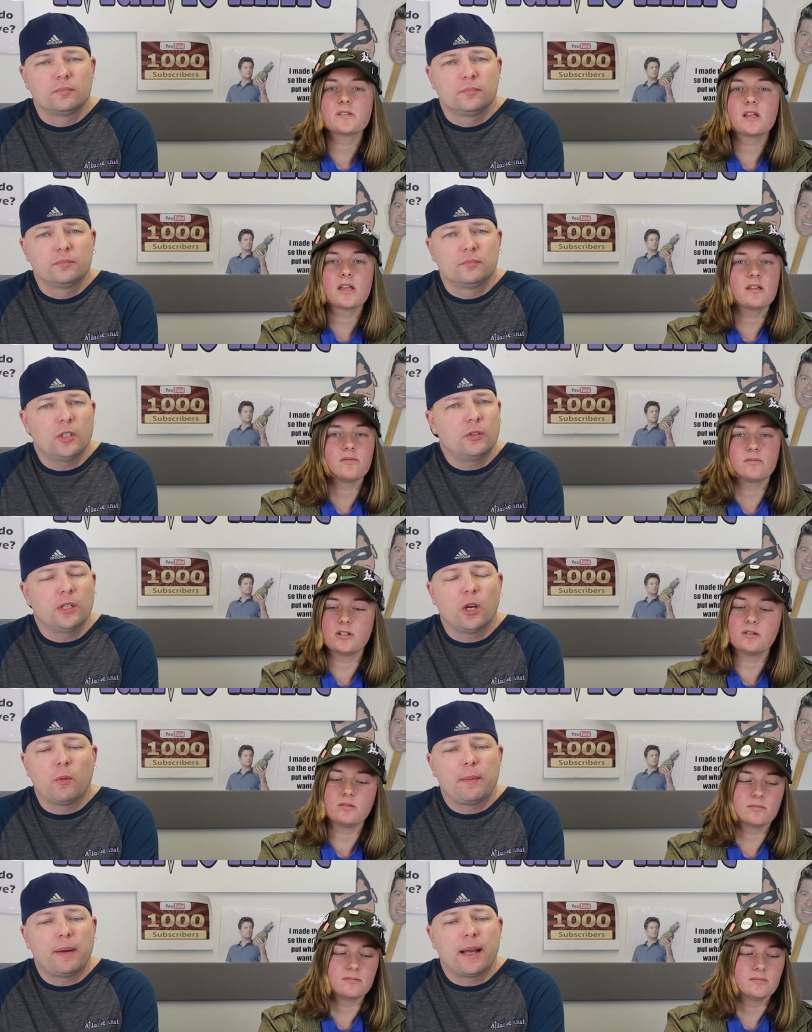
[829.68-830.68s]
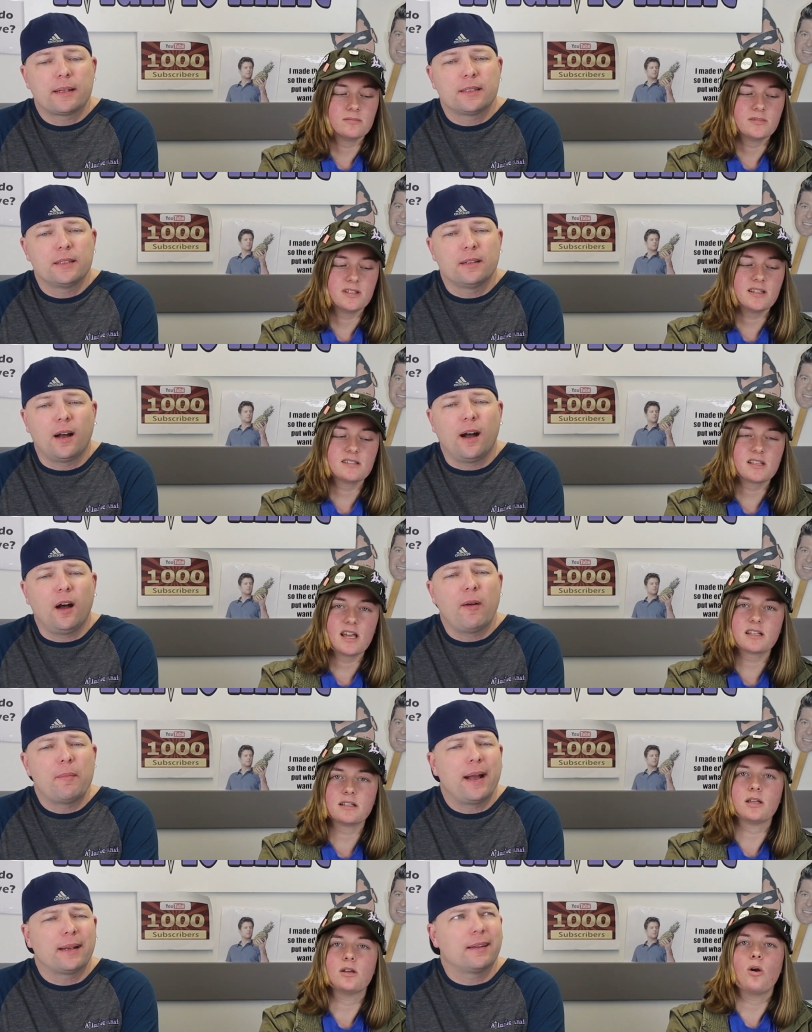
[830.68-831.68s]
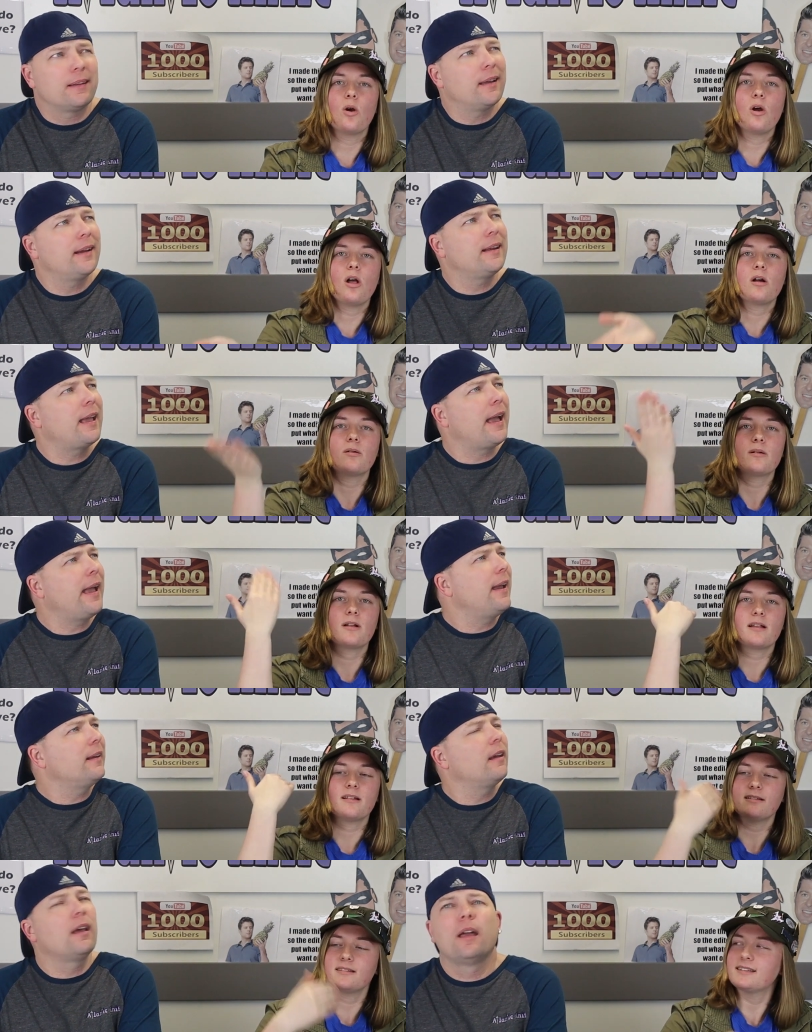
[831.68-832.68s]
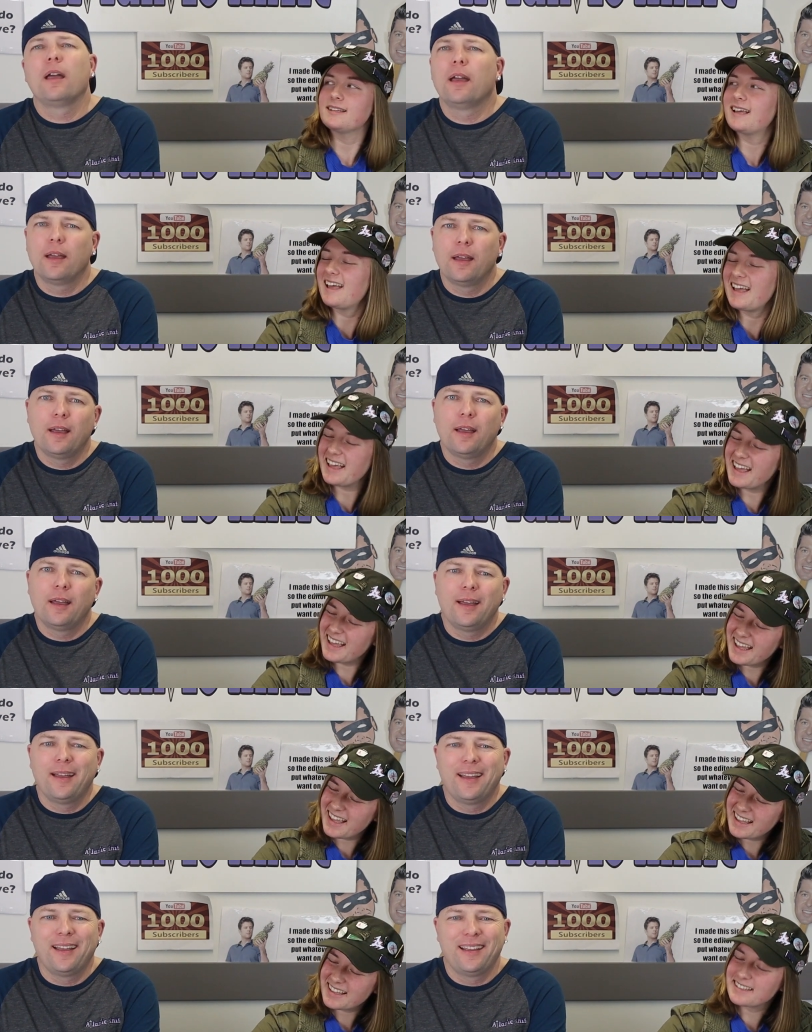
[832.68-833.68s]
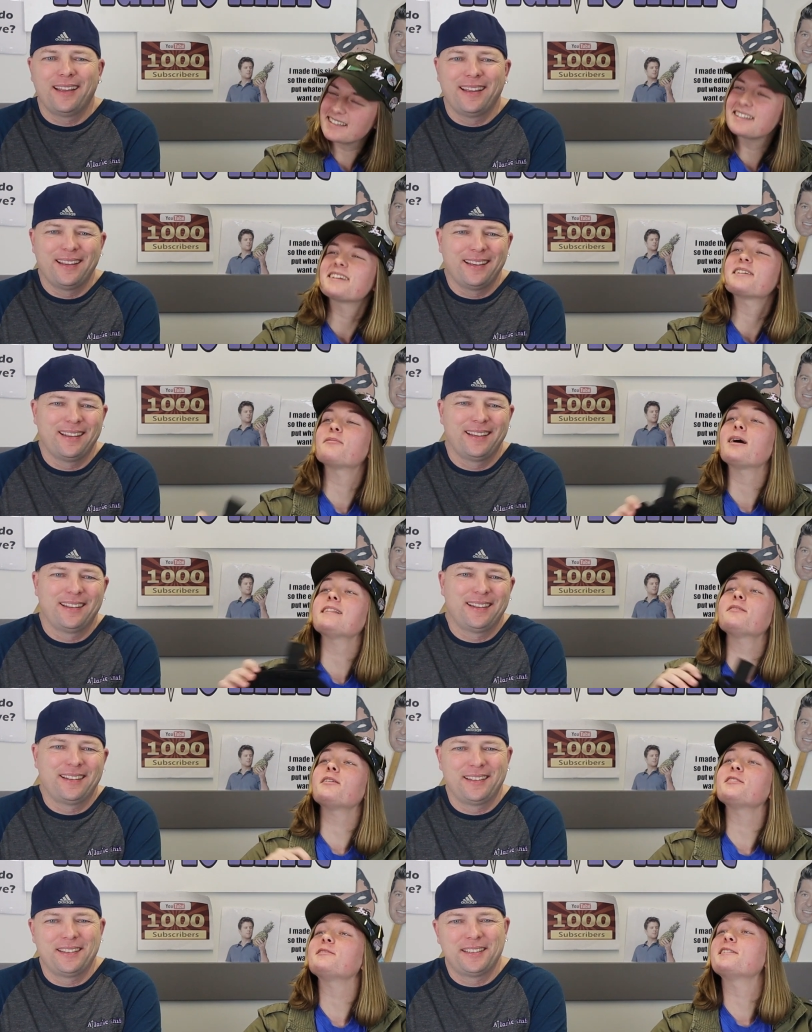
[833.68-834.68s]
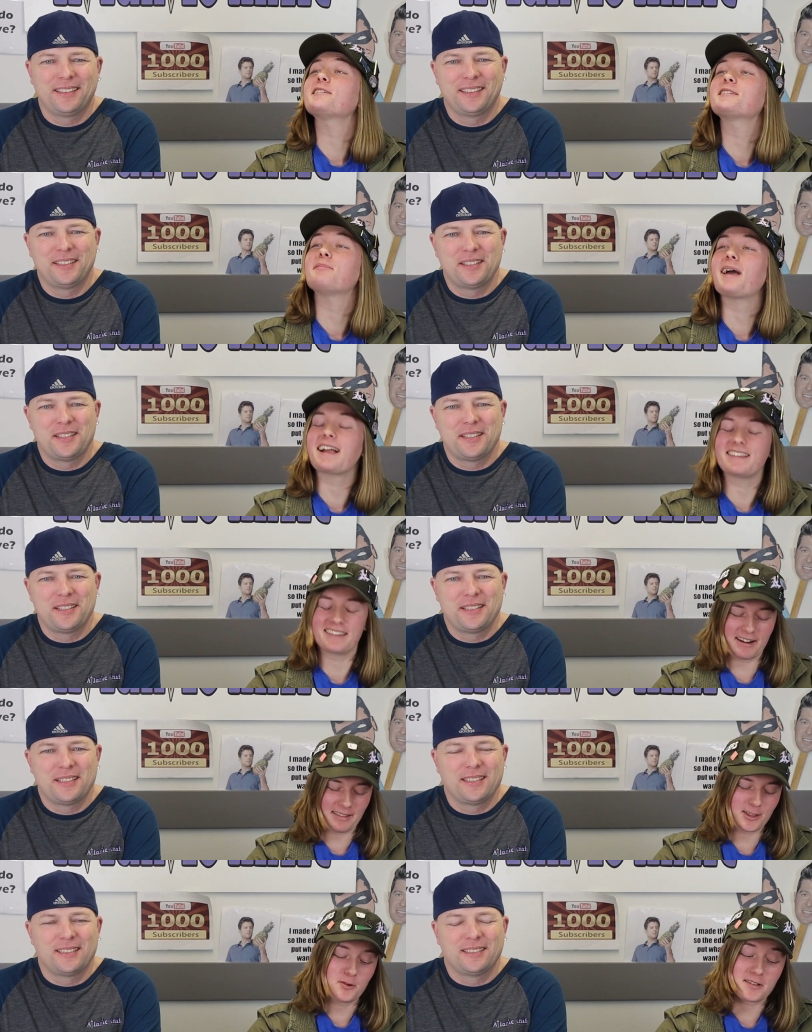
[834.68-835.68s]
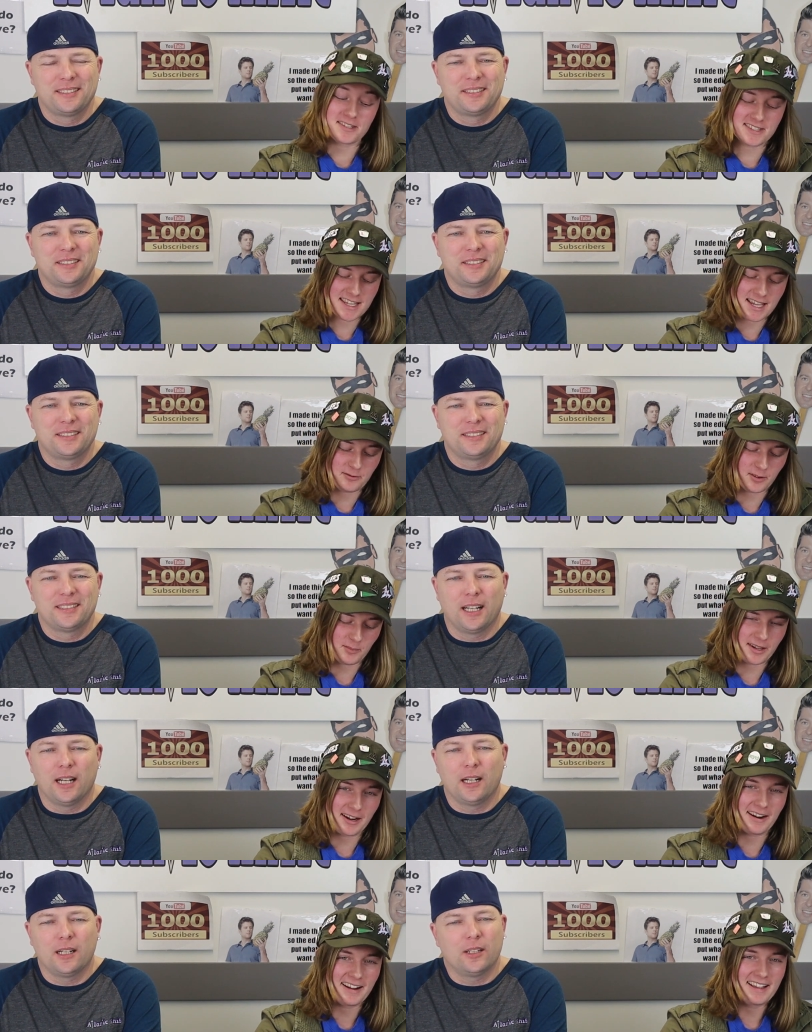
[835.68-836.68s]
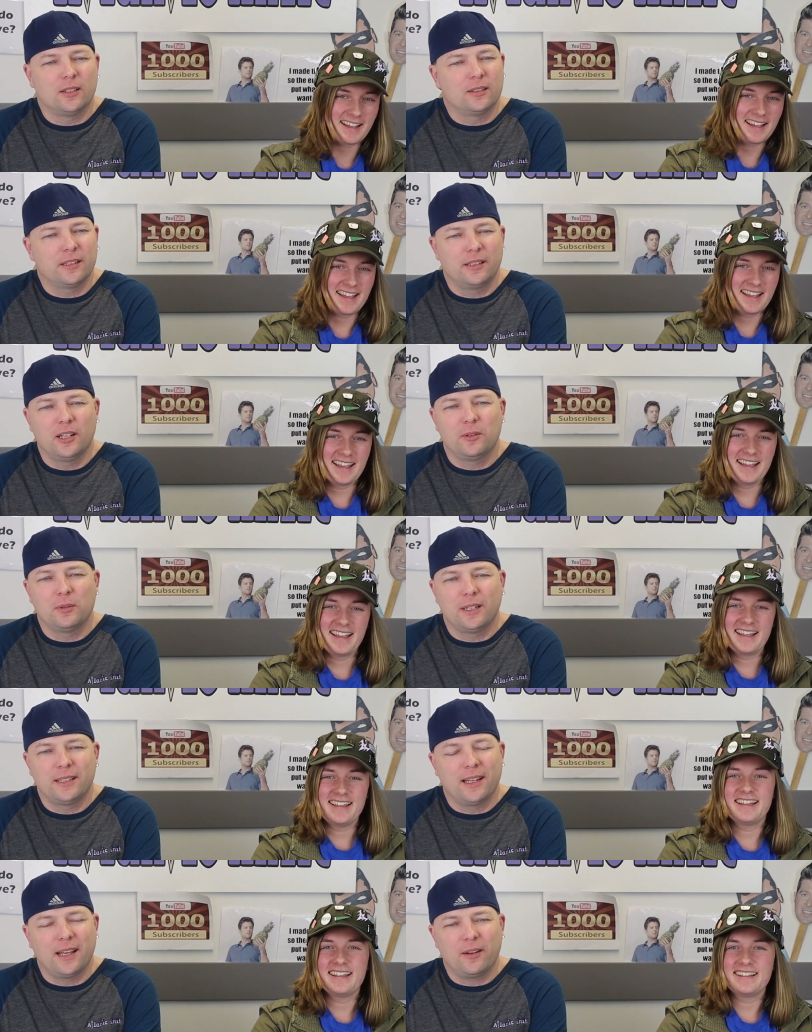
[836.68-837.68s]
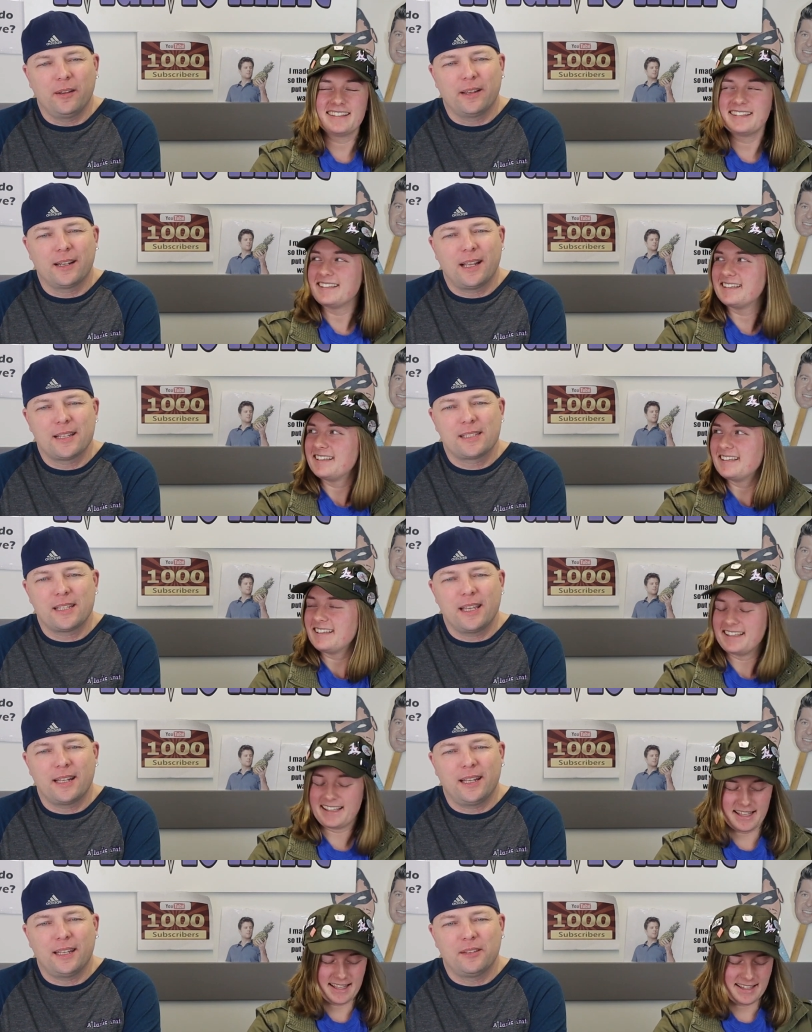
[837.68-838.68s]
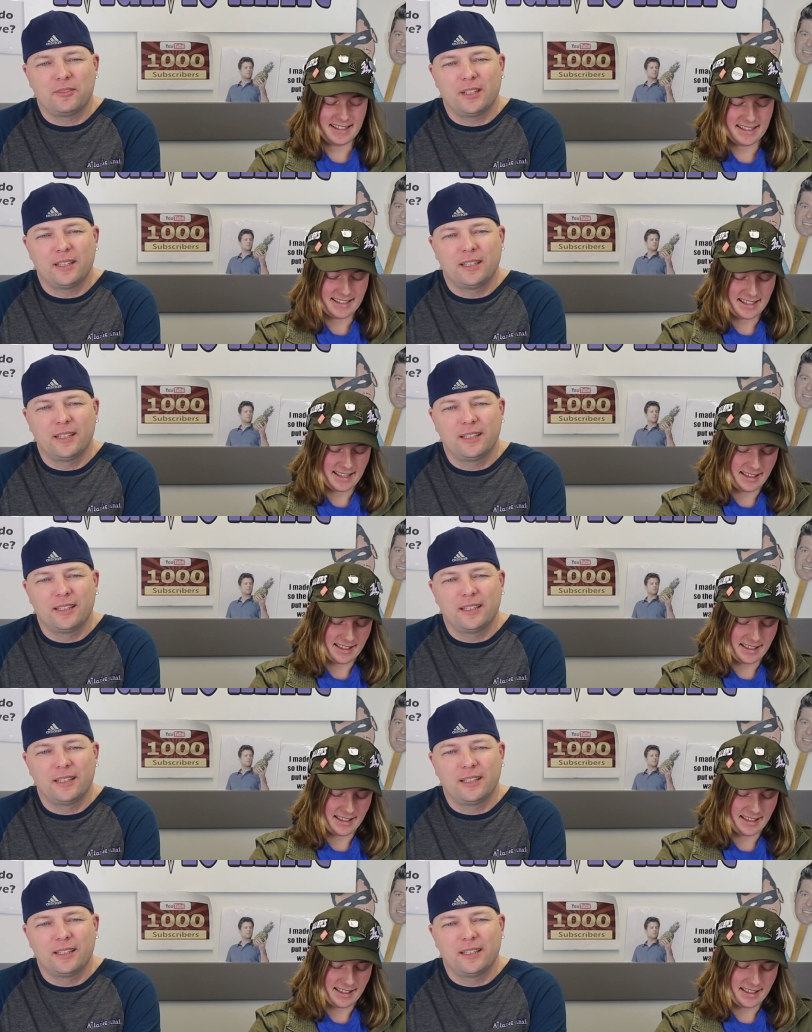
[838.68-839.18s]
Speaker 1: P S knife? You can you know? go way back to, exactly. all the way back to ninety-eight.
Speaker 2: Look, I love how you looked back there, like you could see it from
Speaker 1: here. Oh, you know what? Not only could I see it, I lived it.